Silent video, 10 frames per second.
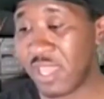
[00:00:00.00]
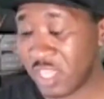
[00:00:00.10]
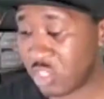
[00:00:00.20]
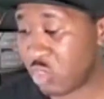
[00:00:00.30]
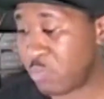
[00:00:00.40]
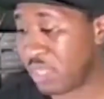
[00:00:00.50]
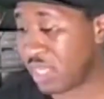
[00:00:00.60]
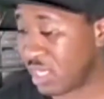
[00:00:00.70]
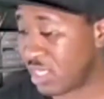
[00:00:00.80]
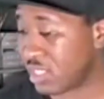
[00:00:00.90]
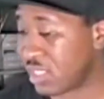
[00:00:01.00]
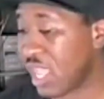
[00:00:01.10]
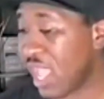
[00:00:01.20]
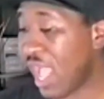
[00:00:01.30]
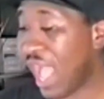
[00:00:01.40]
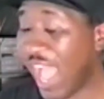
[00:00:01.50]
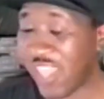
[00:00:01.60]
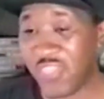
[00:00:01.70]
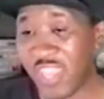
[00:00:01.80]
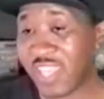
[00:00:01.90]
issue because I
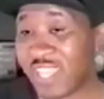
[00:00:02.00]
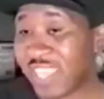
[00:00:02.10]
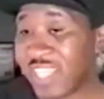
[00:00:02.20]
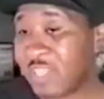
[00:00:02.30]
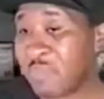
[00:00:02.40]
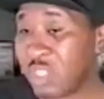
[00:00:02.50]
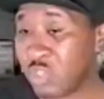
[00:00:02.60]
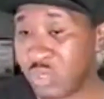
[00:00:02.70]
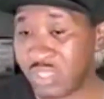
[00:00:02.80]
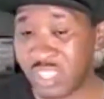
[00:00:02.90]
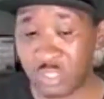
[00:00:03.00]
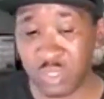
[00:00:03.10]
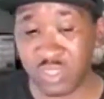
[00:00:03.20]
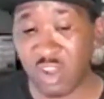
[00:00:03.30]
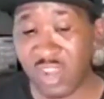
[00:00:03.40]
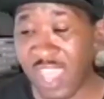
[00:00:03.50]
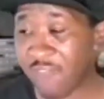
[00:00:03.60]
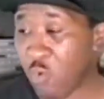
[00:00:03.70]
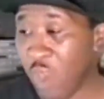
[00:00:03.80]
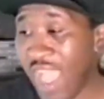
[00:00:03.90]
think that they should be doing this with their life,
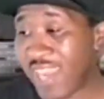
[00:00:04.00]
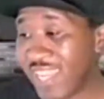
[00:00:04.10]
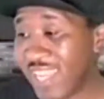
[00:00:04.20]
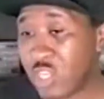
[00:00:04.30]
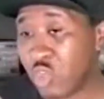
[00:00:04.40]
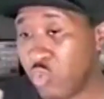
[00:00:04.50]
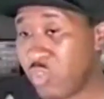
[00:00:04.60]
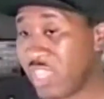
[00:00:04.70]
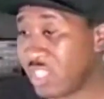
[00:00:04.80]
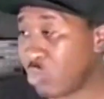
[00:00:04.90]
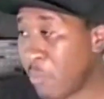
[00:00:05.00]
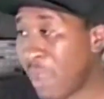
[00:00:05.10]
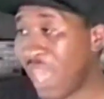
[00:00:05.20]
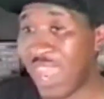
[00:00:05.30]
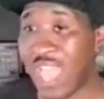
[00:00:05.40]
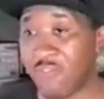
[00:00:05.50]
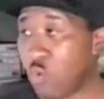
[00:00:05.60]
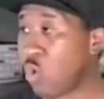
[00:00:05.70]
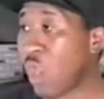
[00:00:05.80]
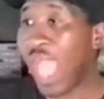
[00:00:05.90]
or I didn't do this with my life,
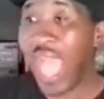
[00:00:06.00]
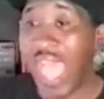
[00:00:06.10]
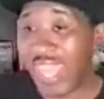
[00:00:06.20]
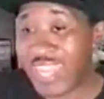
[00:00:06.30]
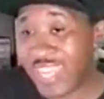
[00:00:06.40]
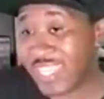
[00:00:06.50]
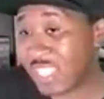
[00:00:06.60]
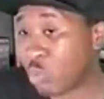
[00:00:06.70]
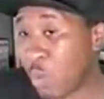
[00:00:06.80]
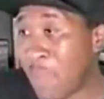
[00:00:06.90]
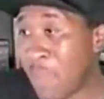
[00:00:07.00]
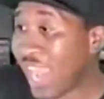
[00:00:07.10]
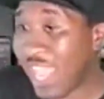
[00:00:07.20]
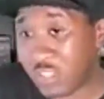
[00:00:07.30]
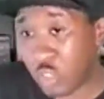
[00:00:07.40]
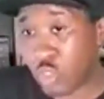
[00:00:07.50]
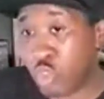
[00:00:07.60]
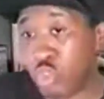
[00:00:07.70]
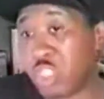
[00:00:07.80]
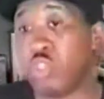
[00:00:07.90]
or I did this with my life, so
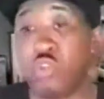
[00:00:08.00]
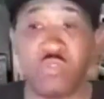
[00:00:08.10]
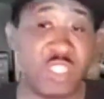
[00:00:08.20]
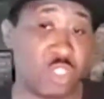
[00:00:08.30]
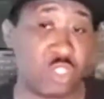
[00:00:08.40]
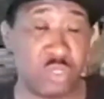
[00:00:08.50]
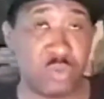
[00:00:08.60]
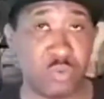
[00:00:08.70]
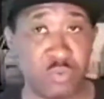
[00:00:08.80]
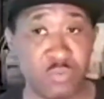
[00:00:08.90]
you should do this too.